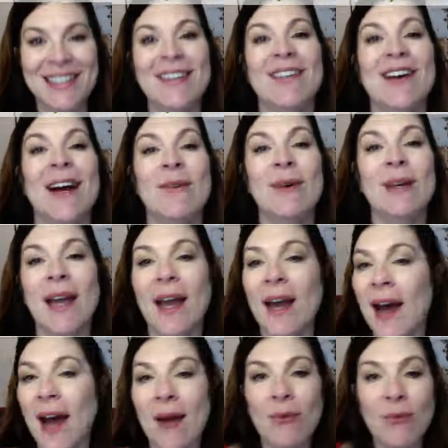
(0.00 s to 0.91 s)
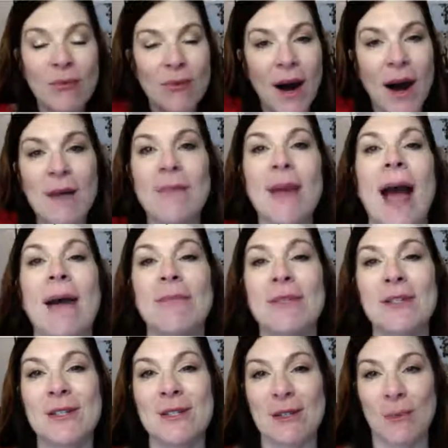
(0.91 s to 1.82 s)
you know, I want to, I, I'm
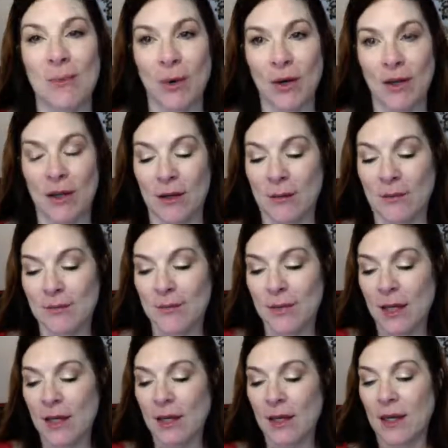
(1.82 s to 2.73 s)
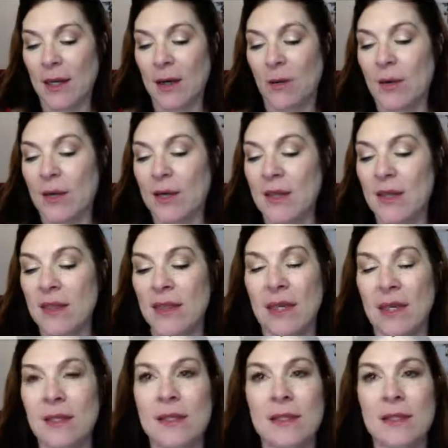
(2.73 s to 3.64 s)
happy to support you. You know, one of the
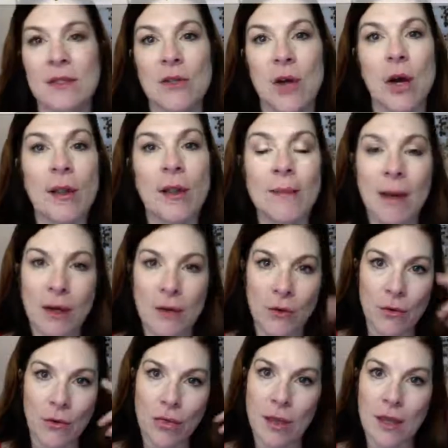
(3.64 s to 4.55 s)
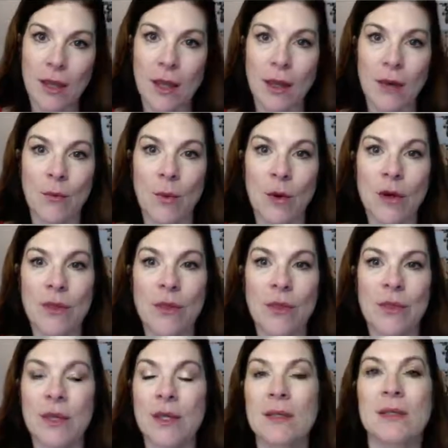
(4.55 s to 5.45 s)
things, this is all about your thinking and one of
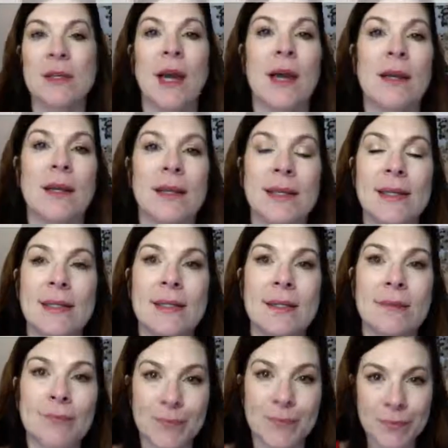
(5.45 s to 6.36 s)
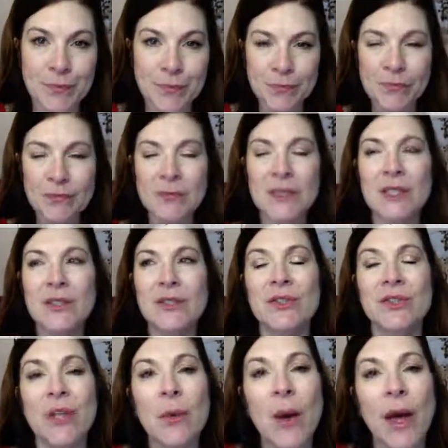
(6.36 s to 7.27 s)
the things that is
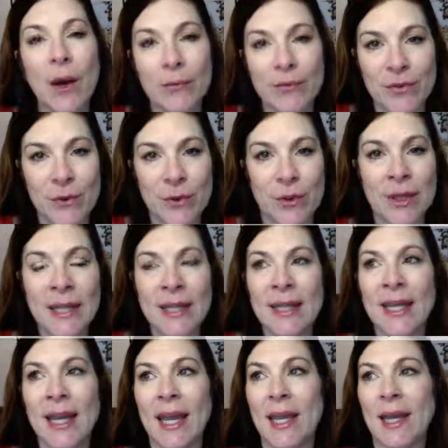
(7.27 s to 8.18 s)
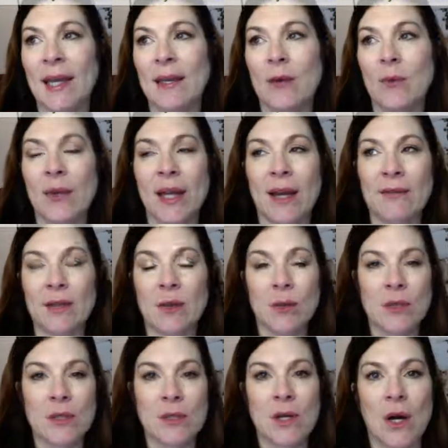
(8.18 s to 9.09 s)
so helpful. And we have a
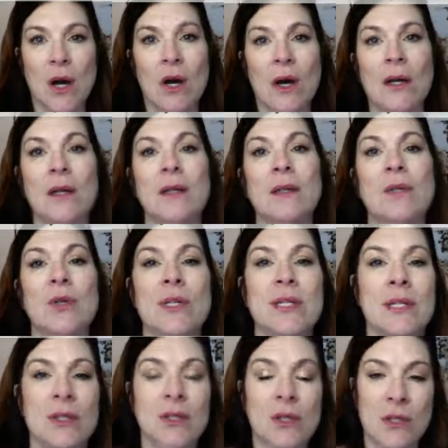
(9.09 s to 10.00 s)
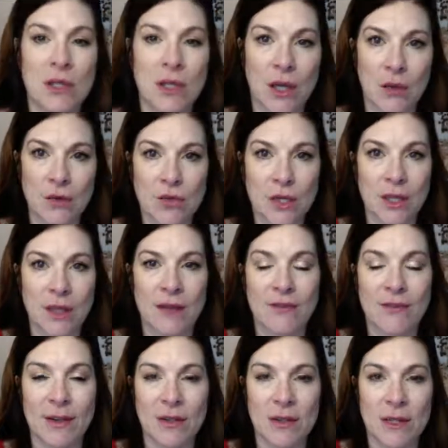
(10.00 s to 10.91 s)
course called Transition to Coaching,
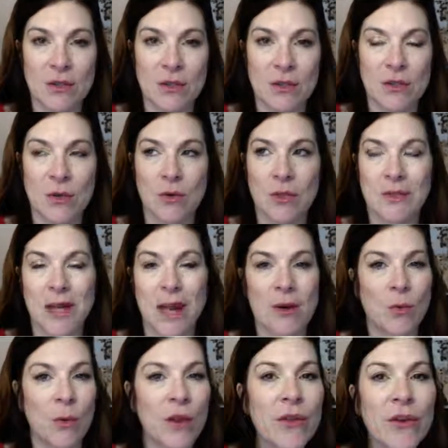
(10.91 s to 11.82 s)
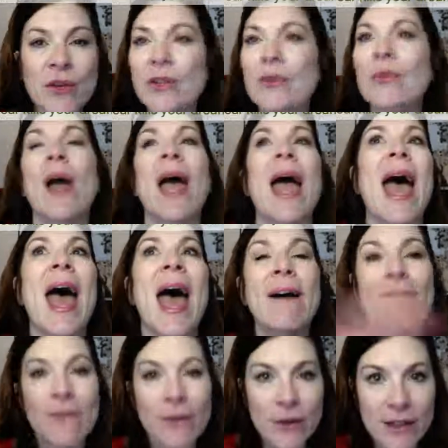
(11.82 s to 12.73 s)
the Foundations course. And whether you
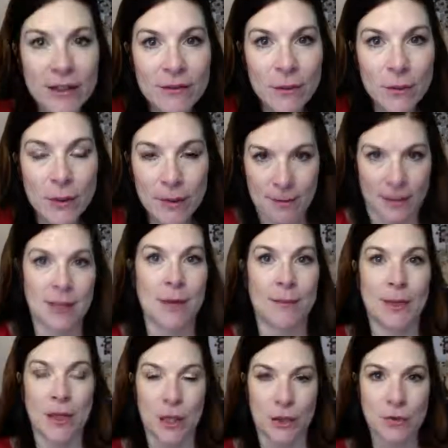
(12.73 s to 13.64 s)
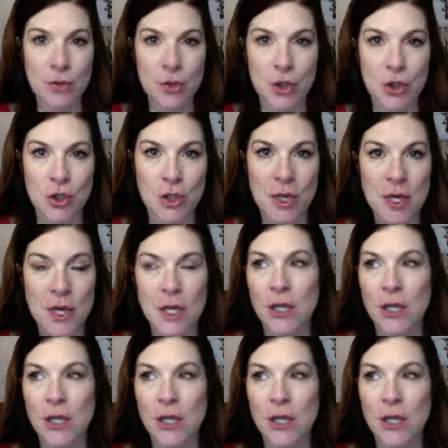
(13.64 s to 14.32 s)
ever even want to become a coach,